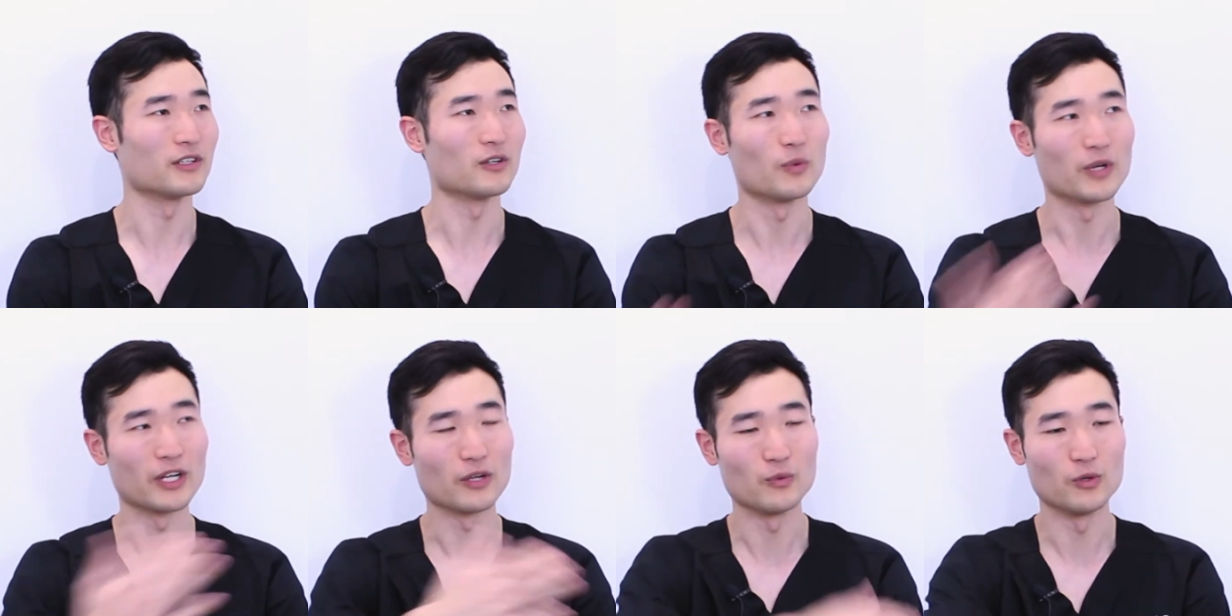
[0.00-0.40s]

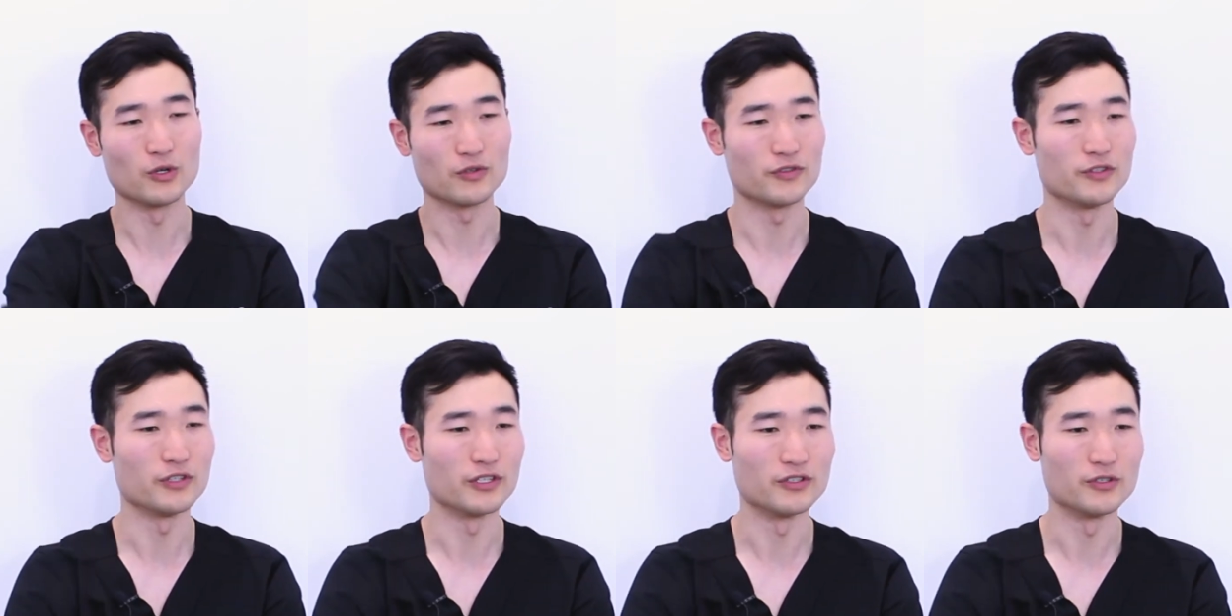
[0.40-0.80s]
when they walk
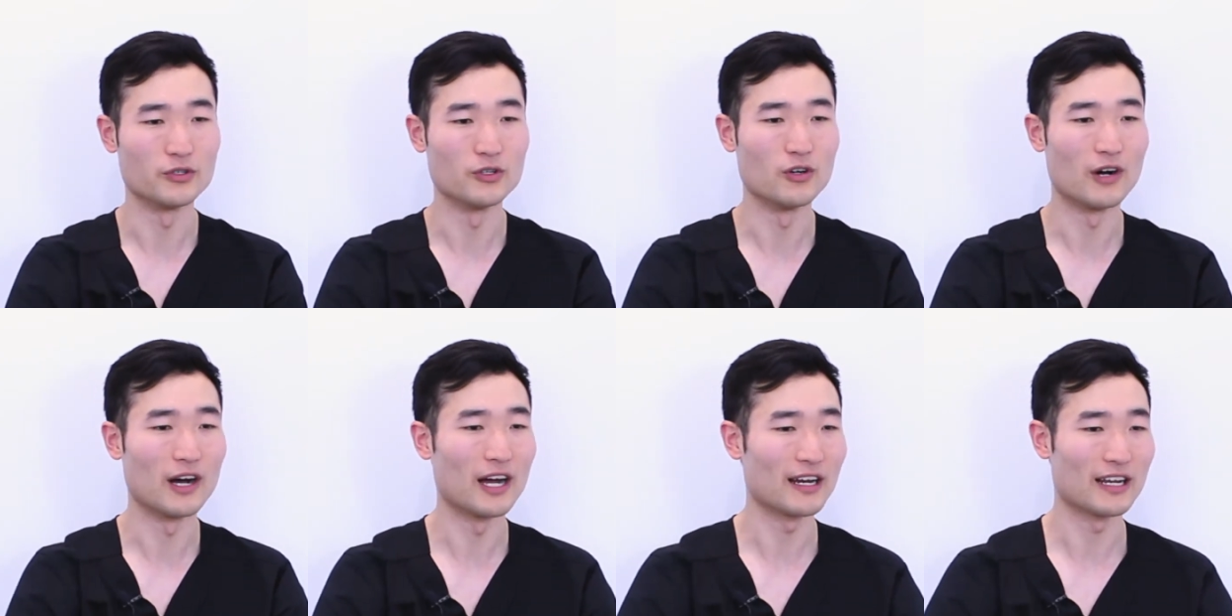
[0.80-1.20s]
through the
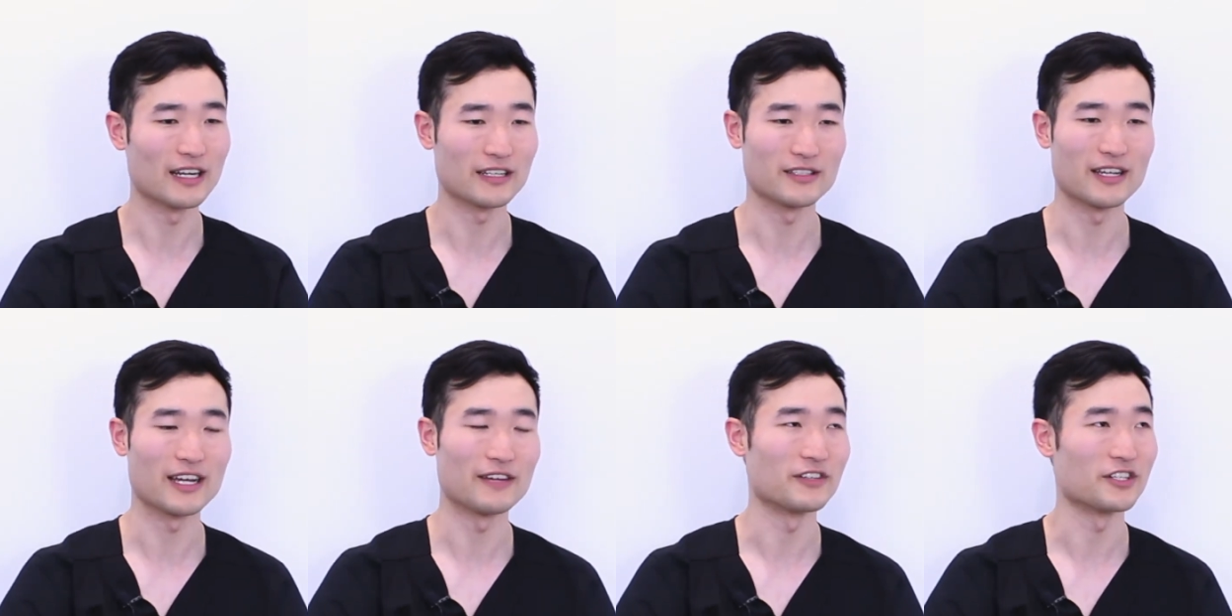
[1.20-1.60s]
door, I
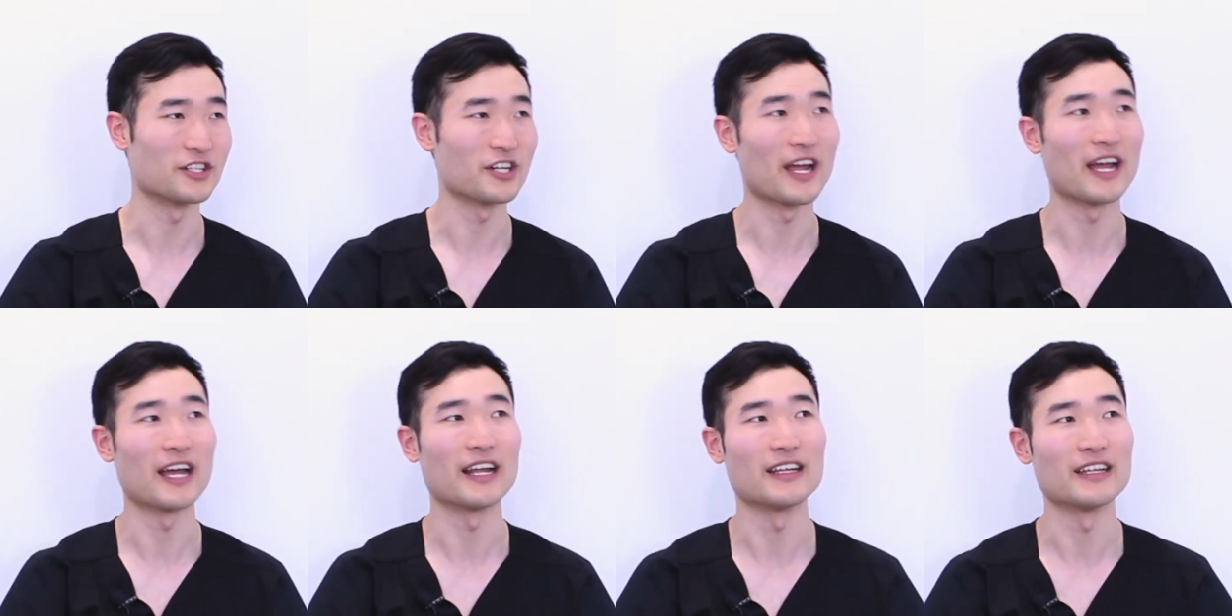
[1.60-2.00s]
like to have a
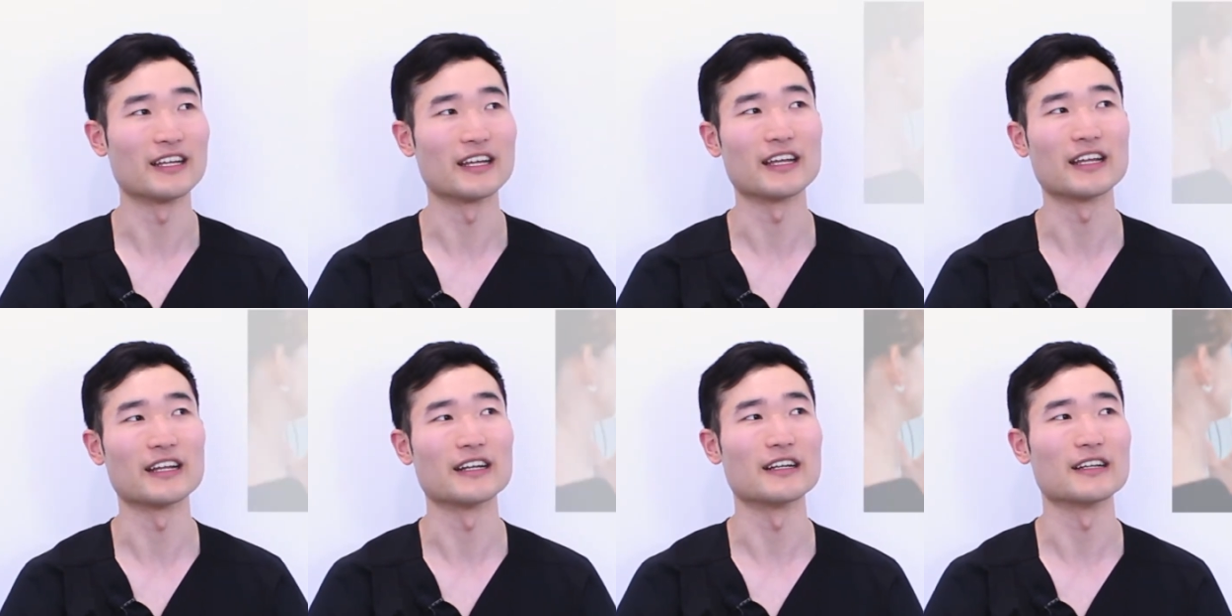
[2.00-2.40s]
chat
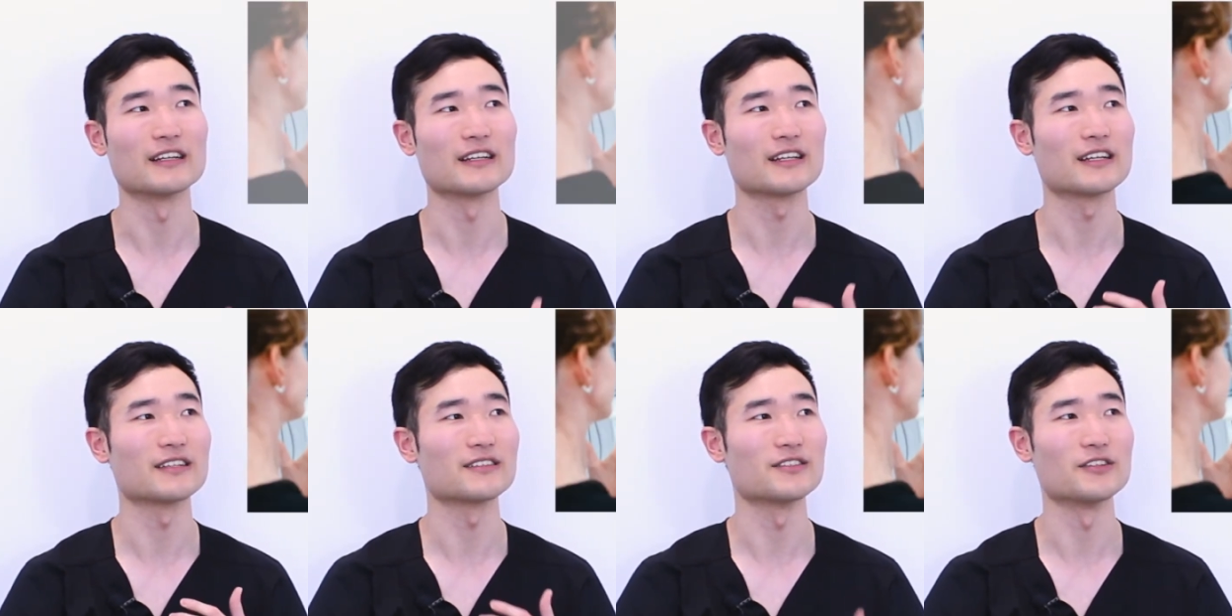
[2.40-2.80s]
and
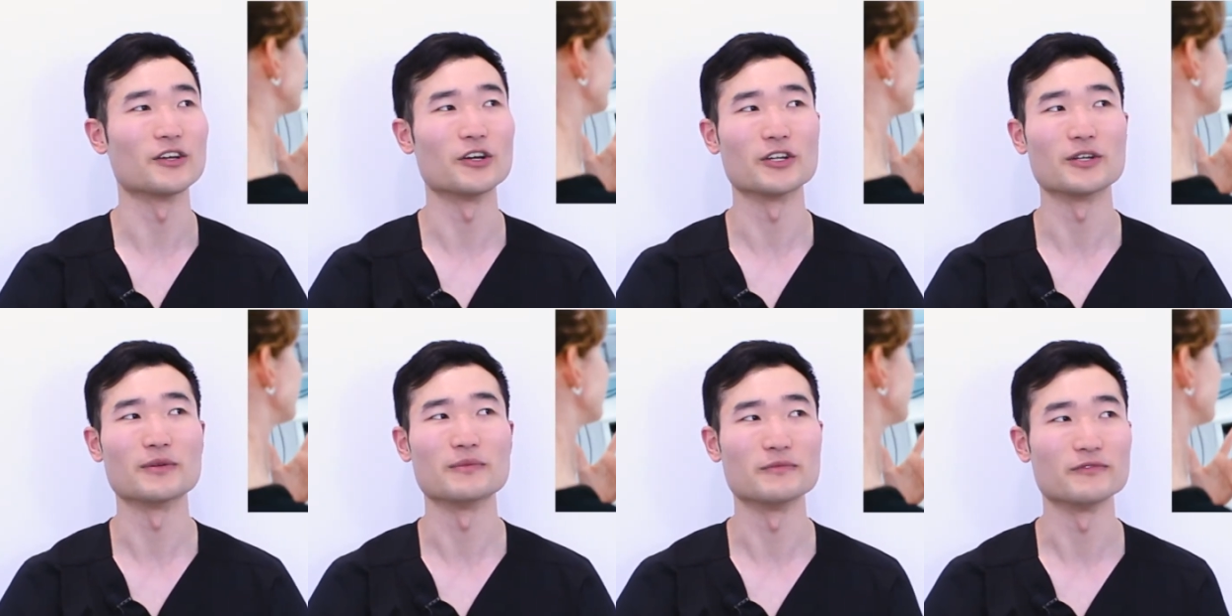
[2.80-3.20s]
get to
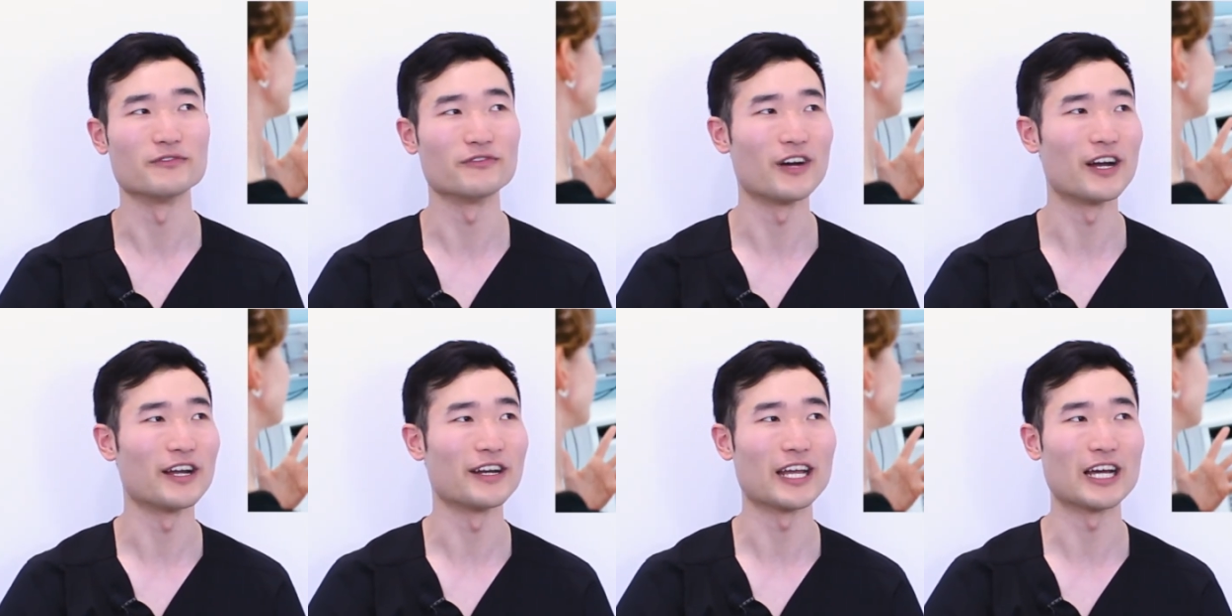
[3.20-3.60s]
know them,
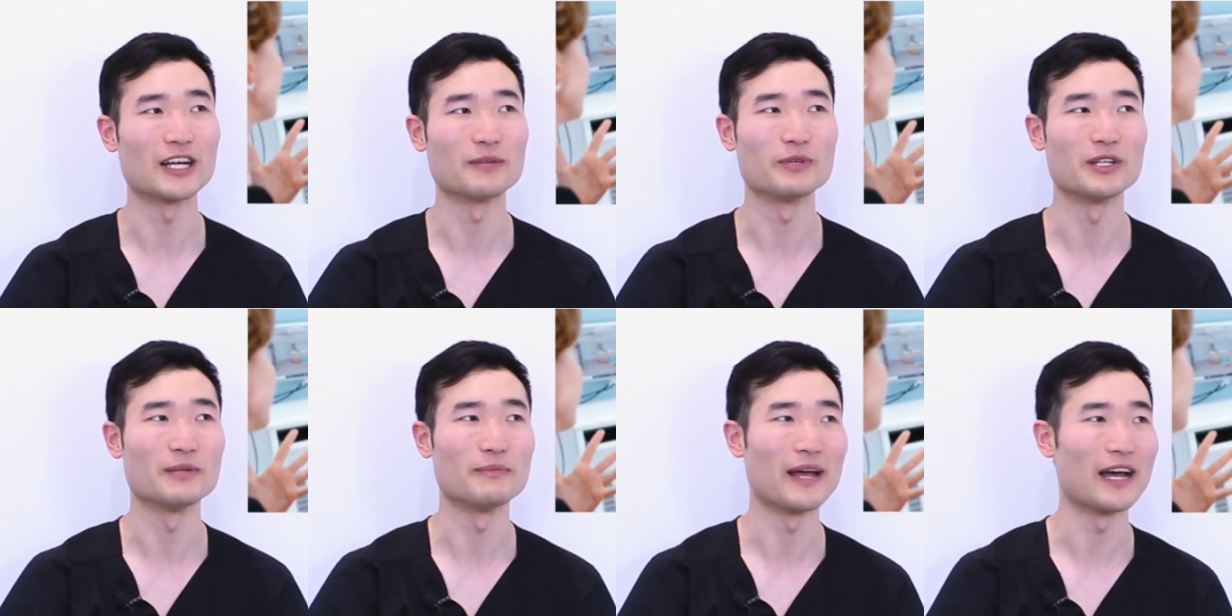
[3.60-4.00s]
find out
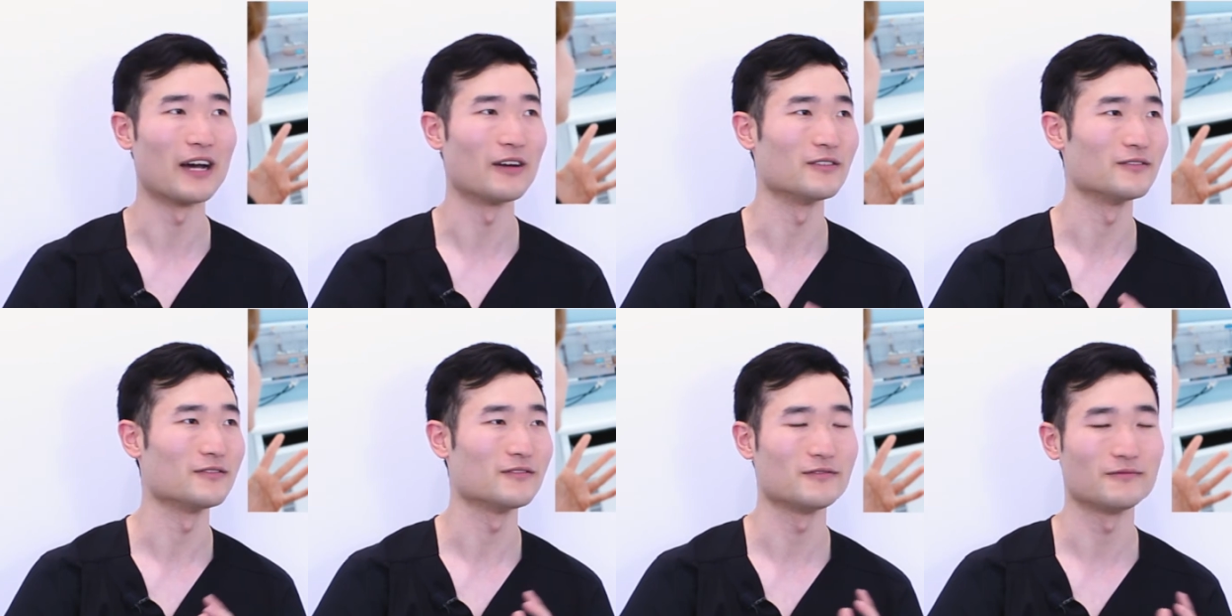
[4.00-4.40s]
a bit
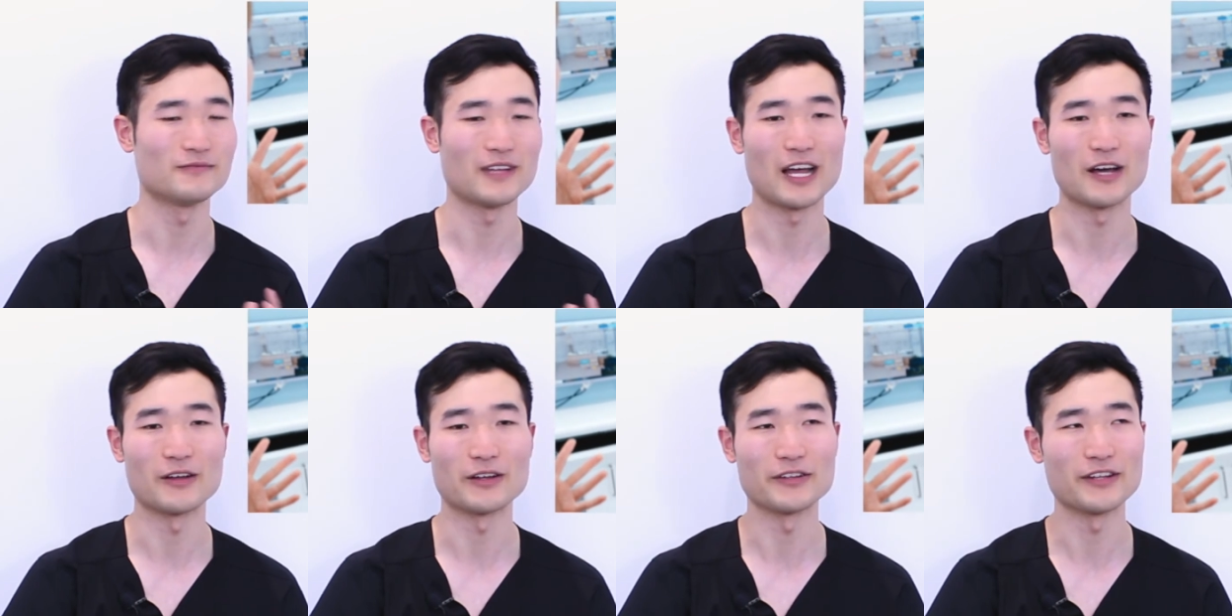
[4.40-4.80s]
about
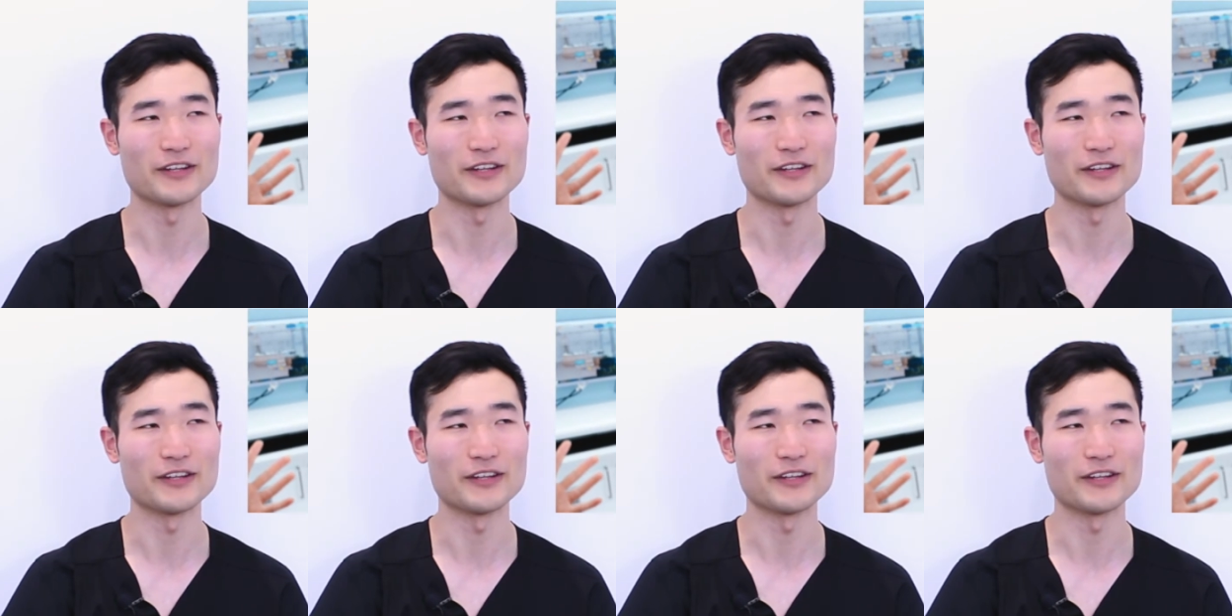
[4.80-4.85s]
how the